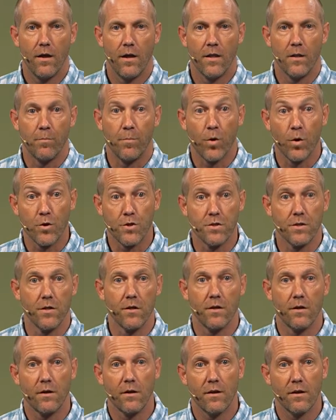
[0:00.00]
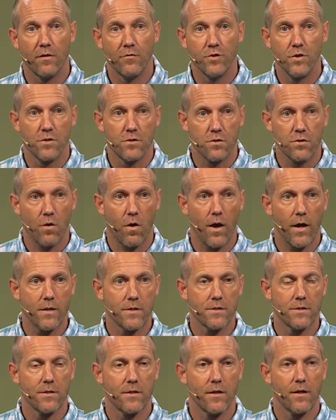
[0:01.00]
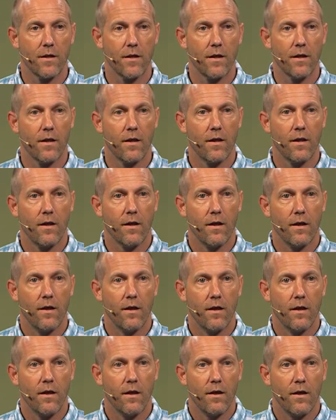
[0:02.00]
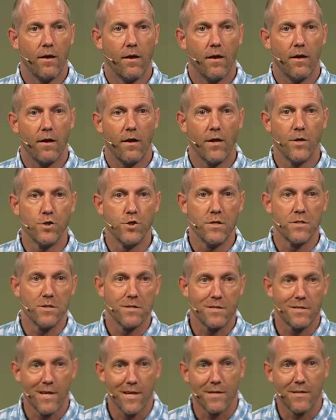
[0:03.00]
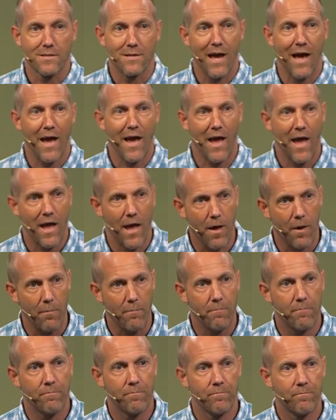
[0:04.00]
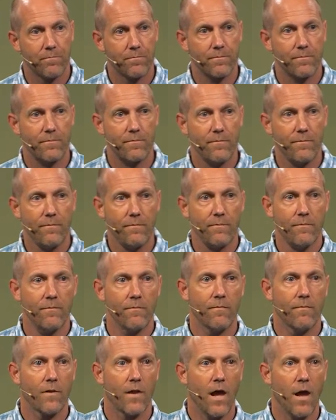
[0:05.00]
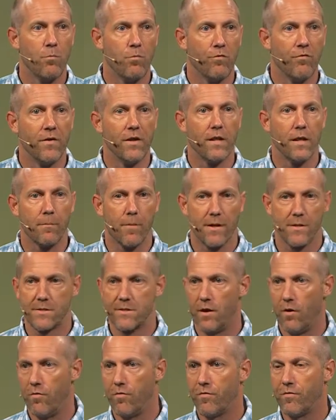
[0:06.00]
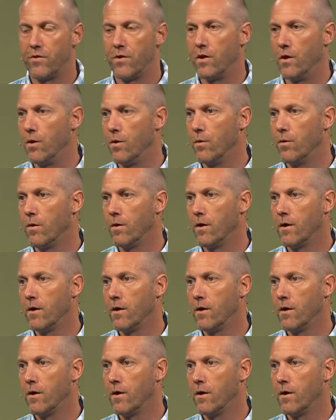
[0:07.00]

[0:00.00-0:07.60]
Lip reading: in the person of Jesus Christ. And Jesus says, I am. I'm revealing myself to you.